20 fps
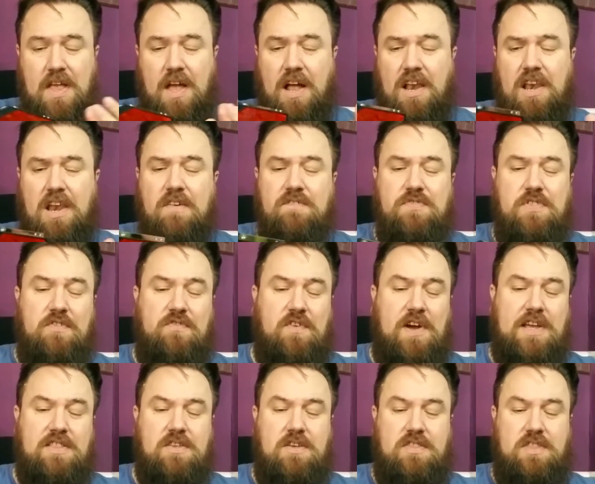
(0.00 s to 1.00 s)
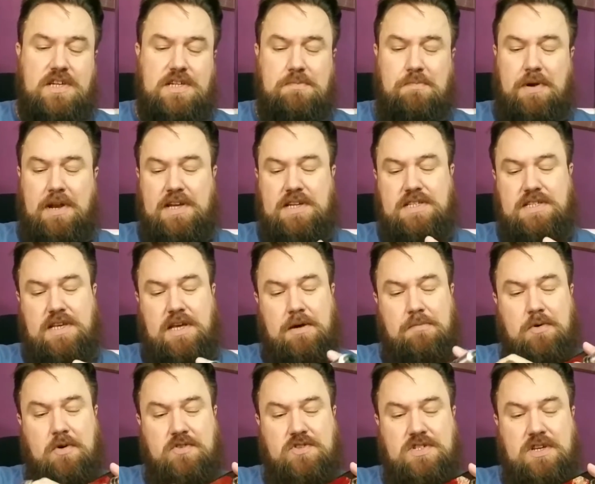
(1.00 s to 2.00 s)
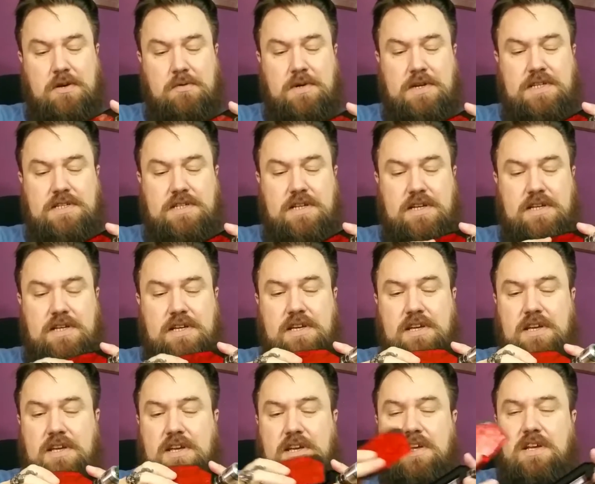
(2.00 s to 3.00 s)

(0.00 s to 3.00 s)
I love the fact that these plates come off so easily.